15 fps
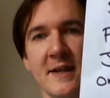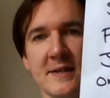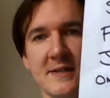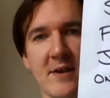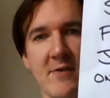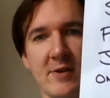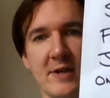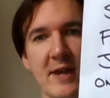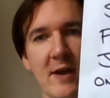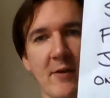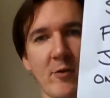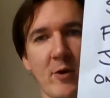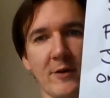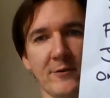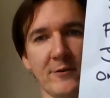necessarily get
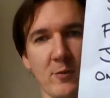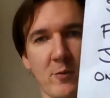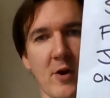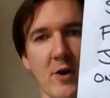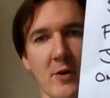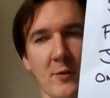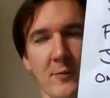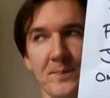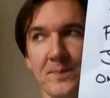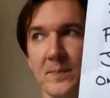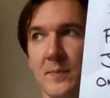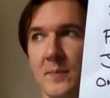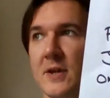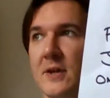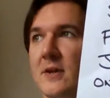right for a while,
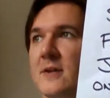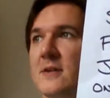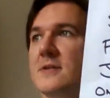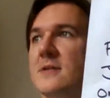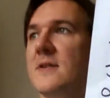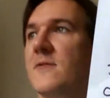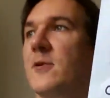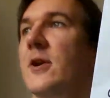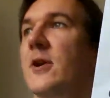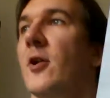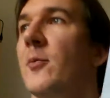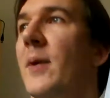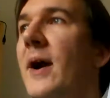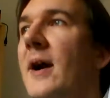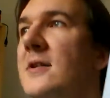because if we
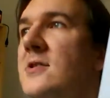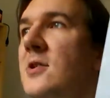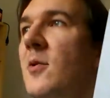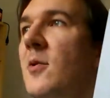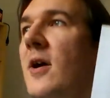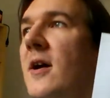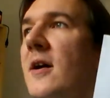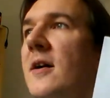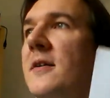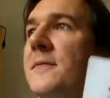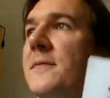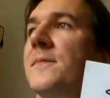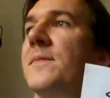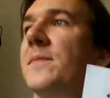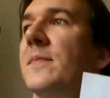go back to
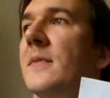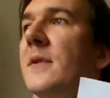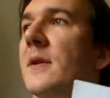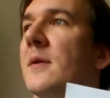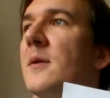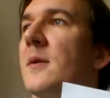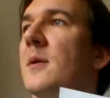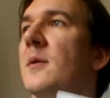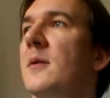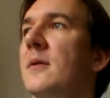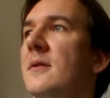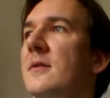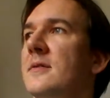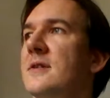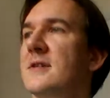
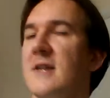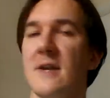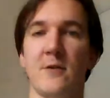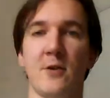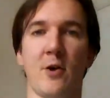say if you